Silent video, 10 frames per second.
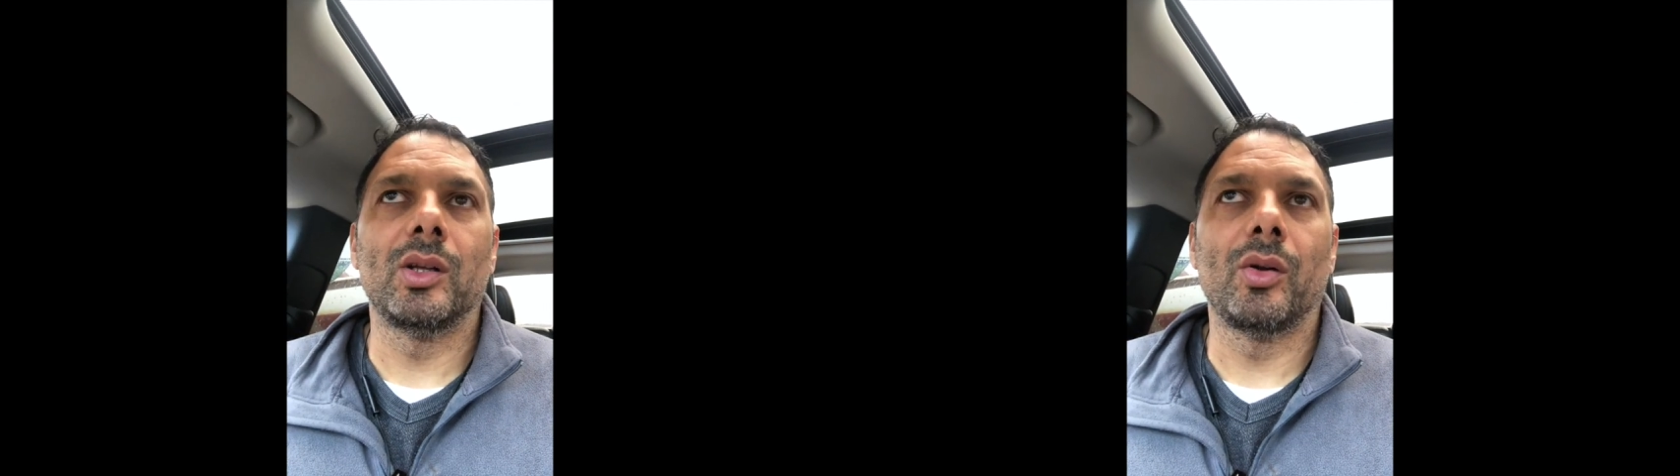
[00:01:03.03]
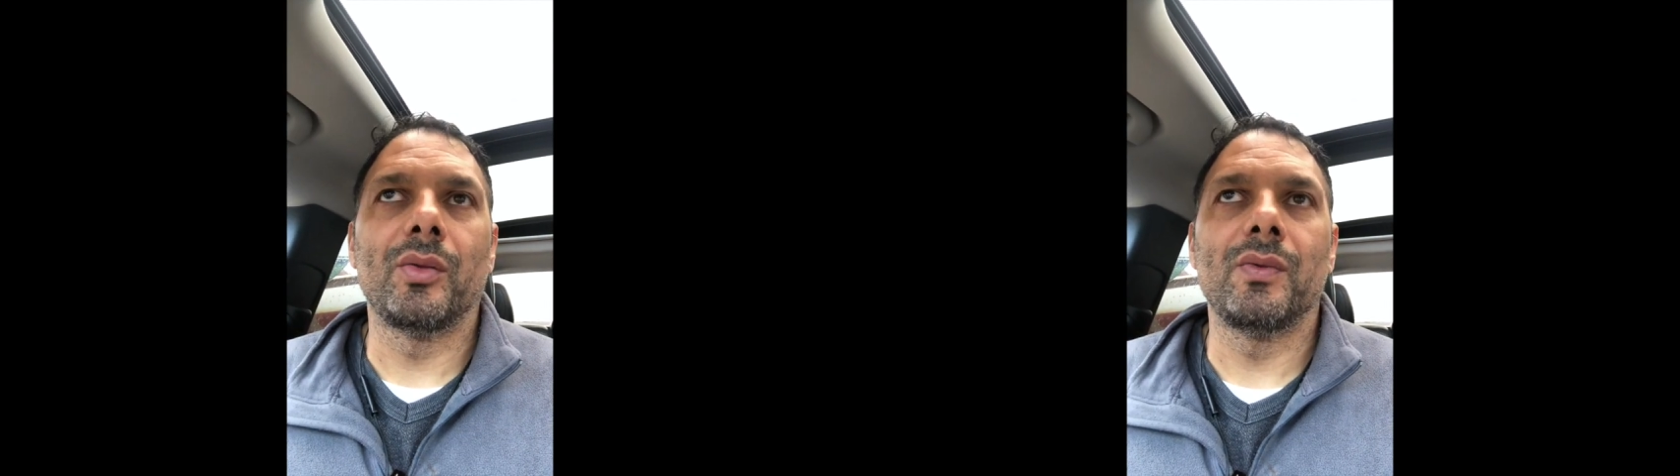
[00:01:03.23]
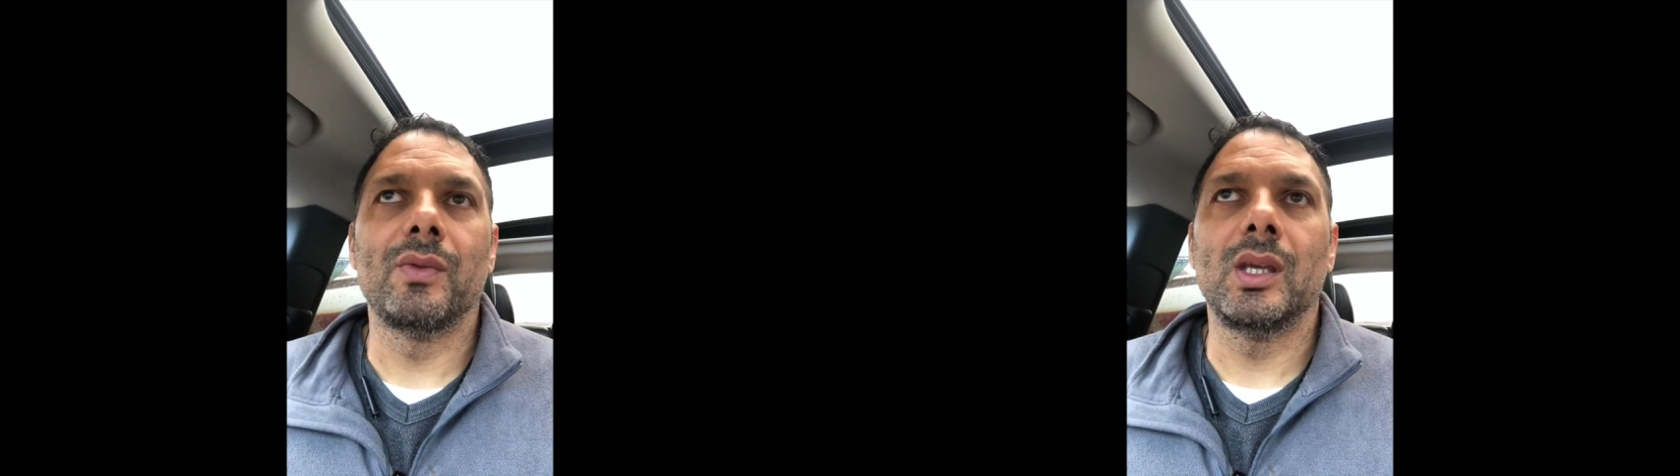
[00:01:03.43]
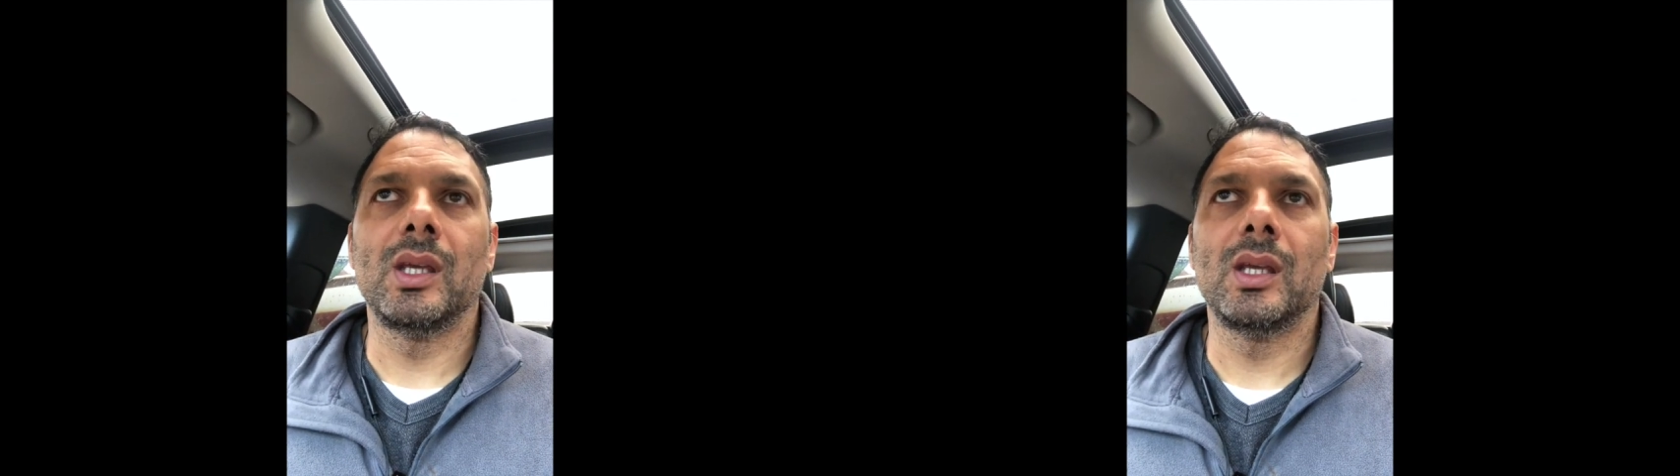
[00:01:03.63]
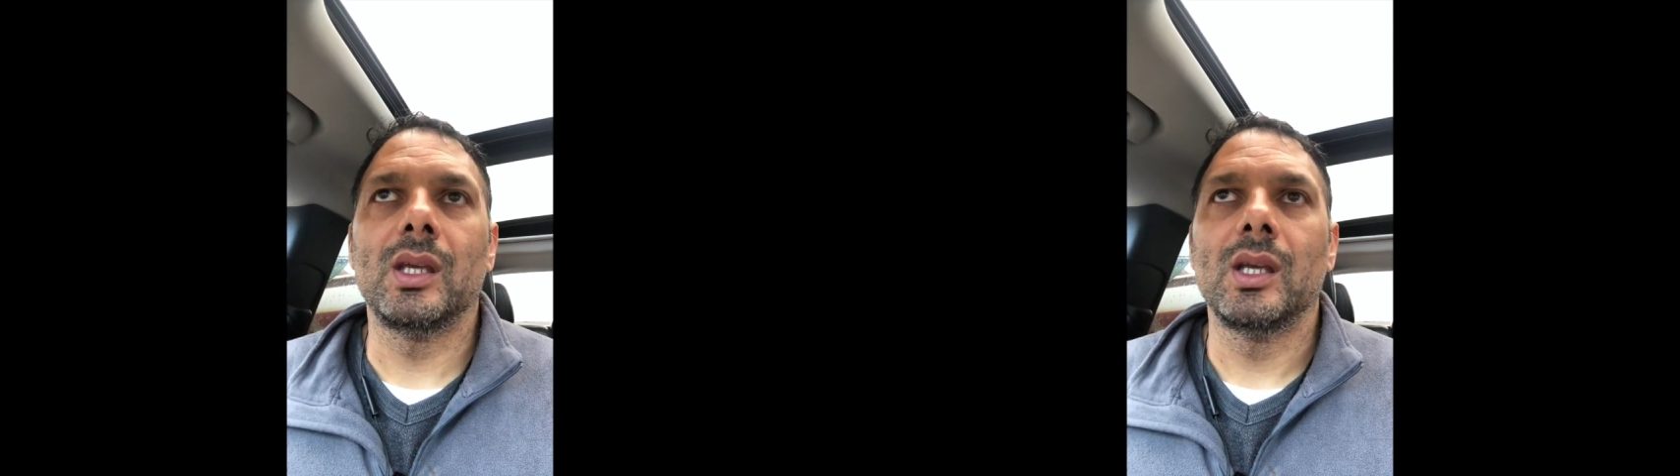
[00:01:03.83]
on
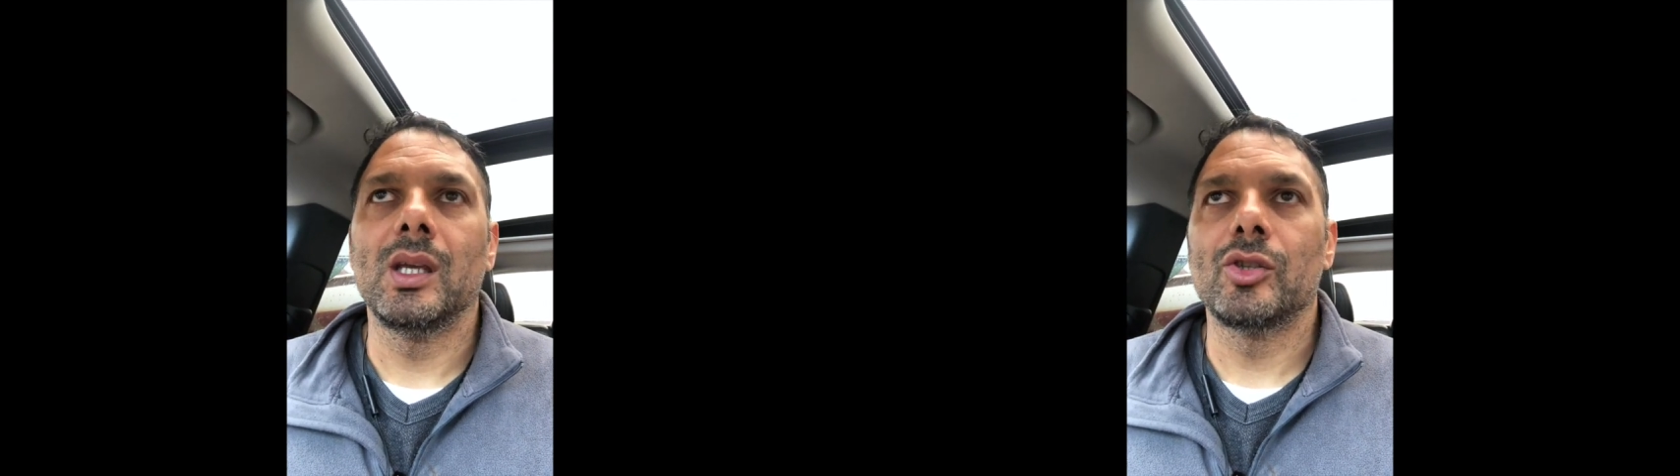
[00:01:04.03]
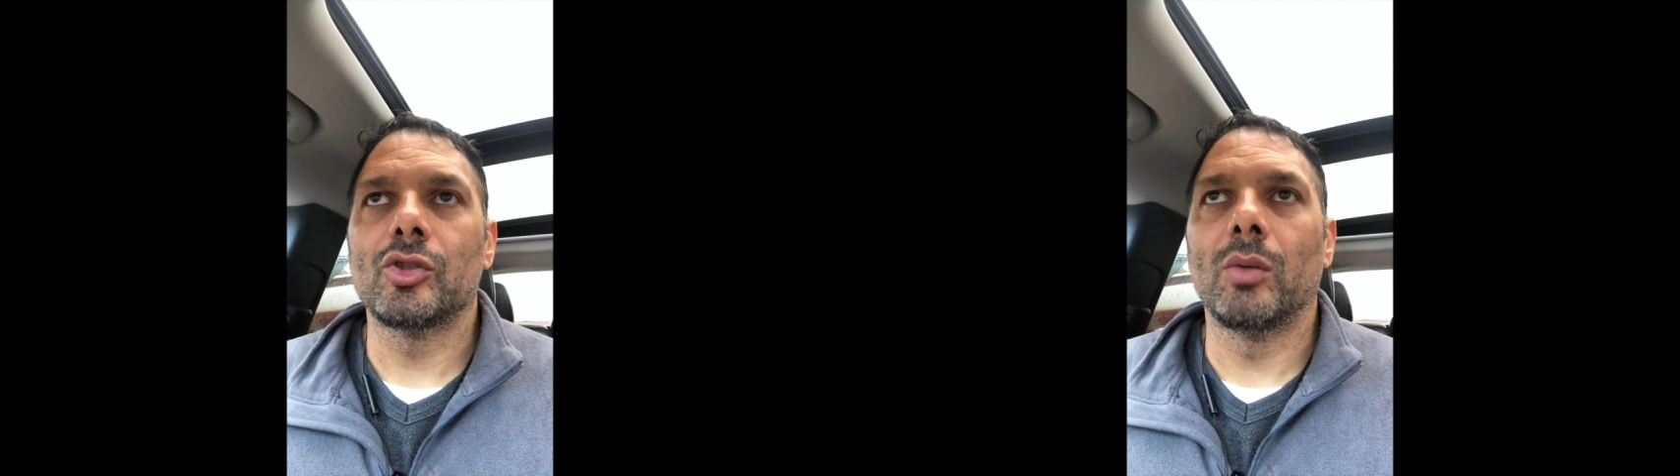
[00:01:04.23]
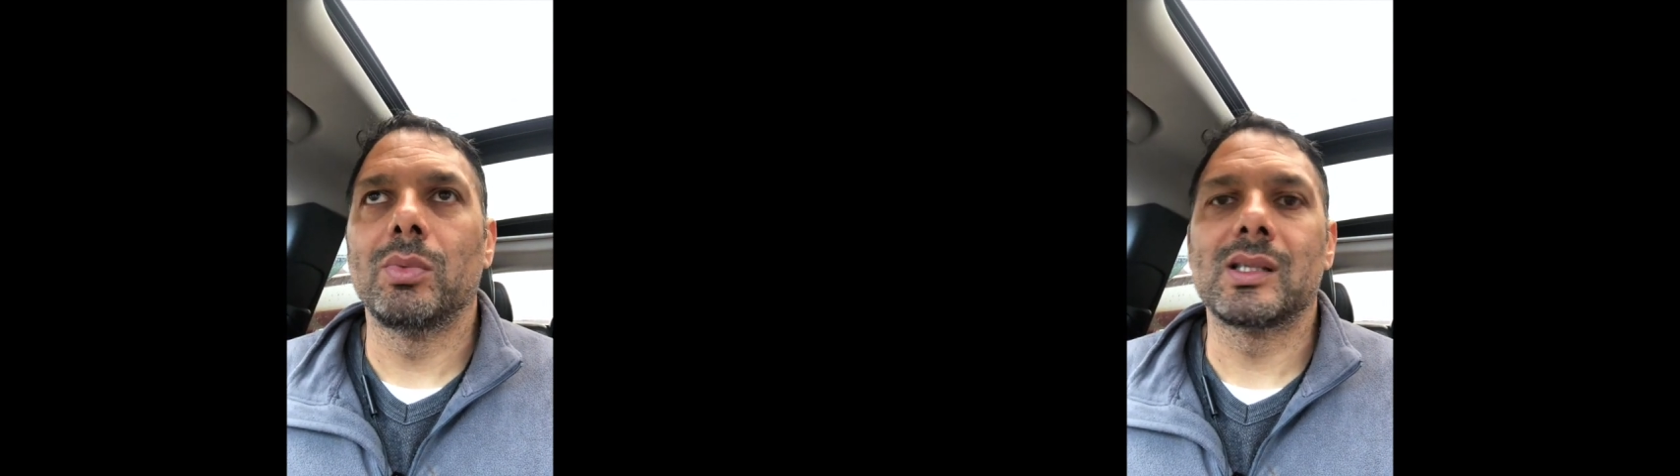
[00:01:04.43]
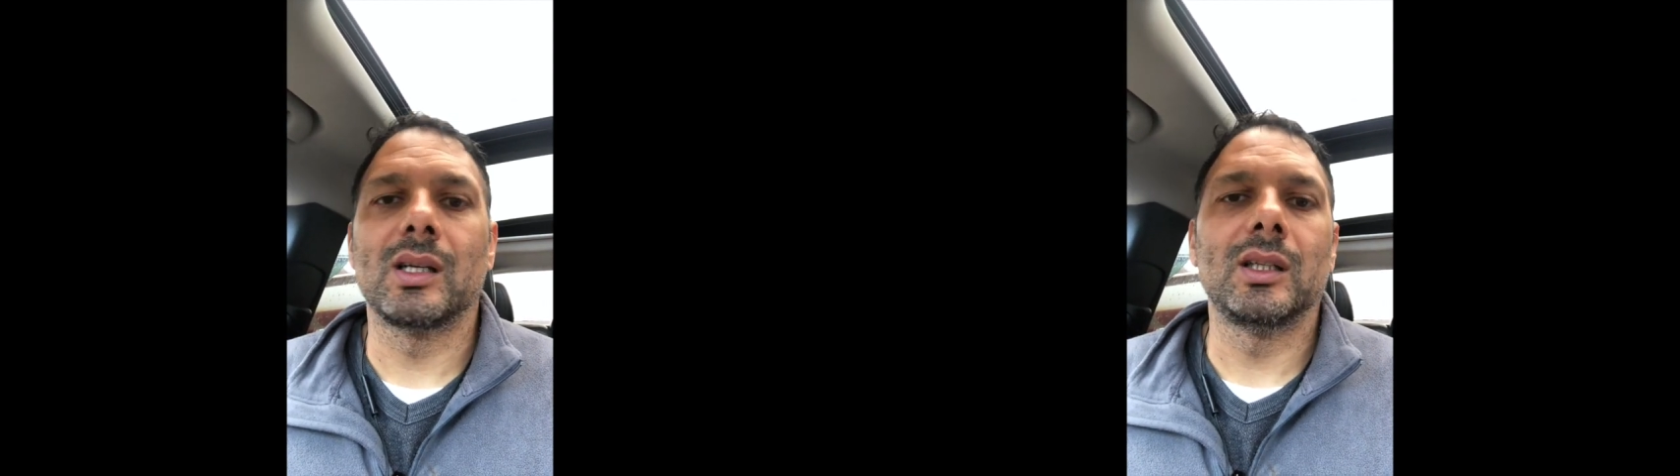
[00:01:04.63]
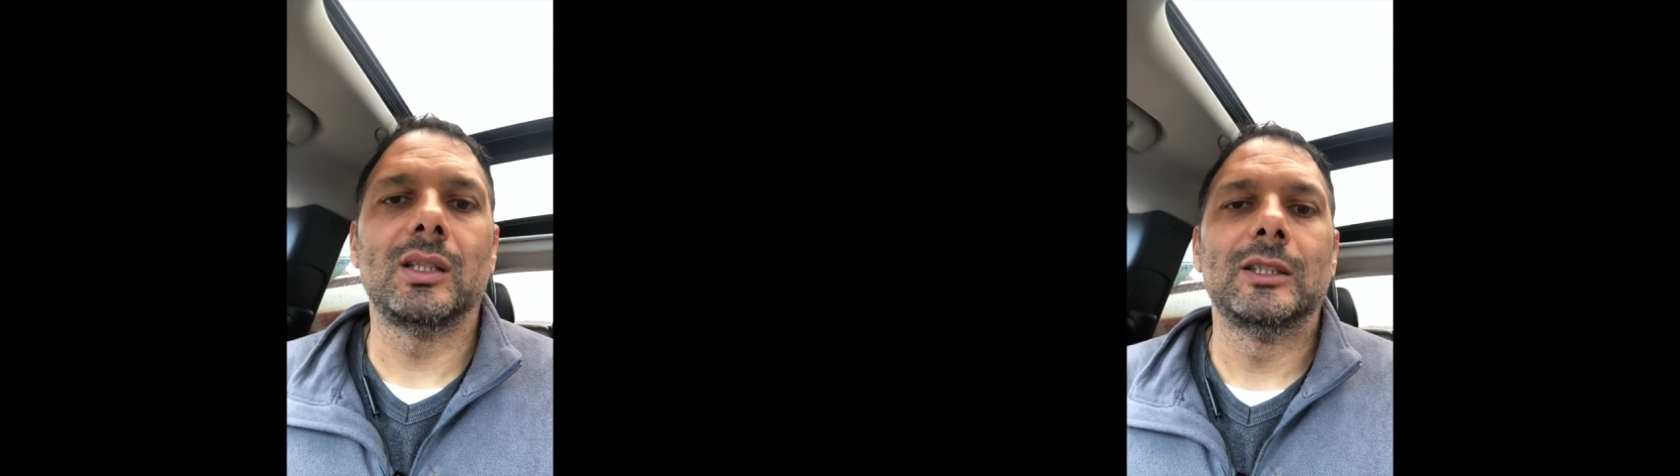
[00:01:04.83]
the starboard
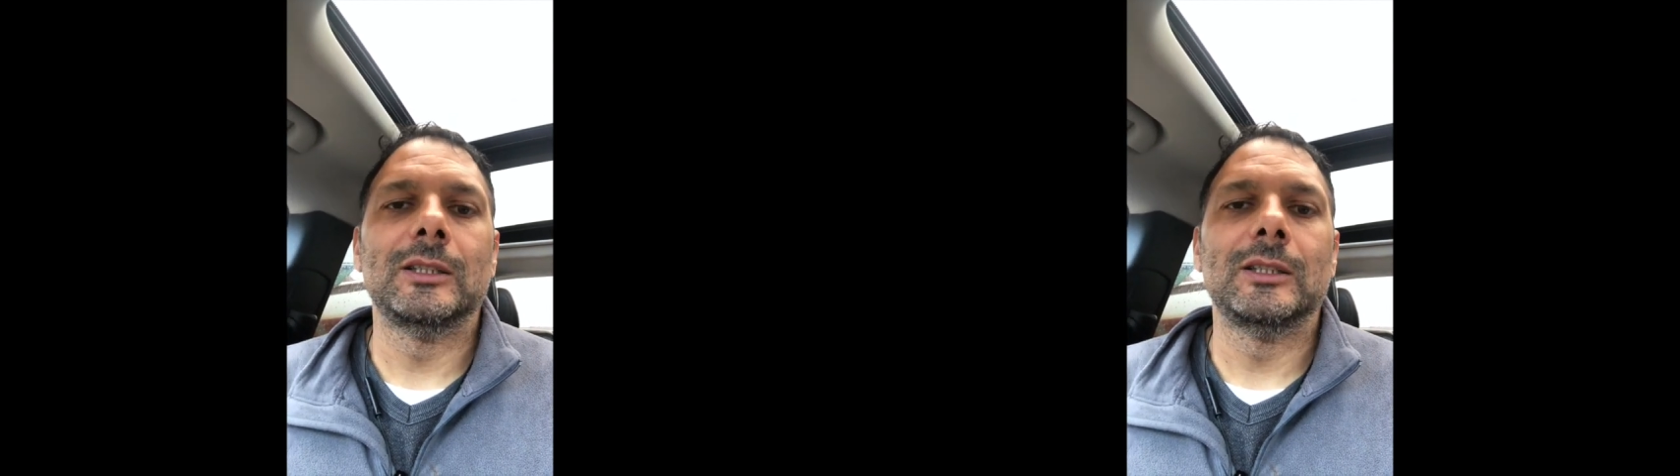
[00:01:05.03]
side,